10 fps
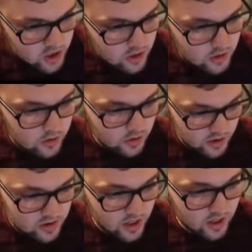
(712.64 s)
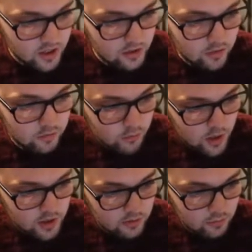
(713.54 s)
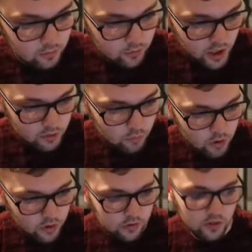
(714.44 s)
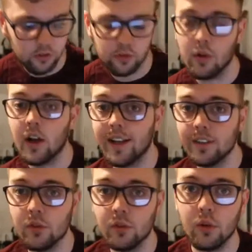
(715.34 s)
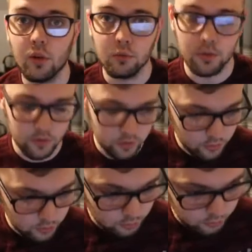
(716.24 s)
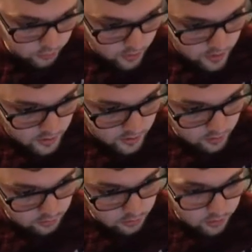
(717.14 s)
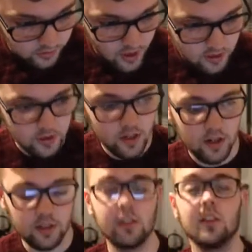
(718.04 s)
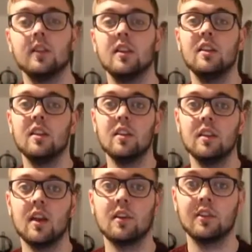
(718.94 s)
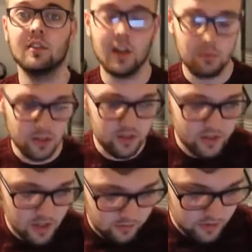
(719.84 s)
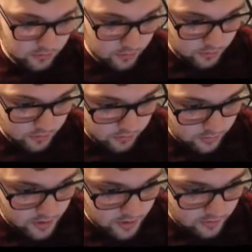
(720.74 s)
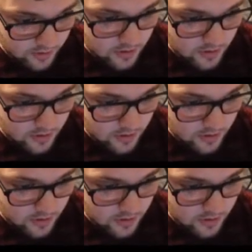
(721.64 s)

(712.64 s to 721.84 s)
Higgins, Ryan Wallace, and Scott Agnew all with the goals, as Lewis Allen early after 10 minutes gave Raith Rovers the lead,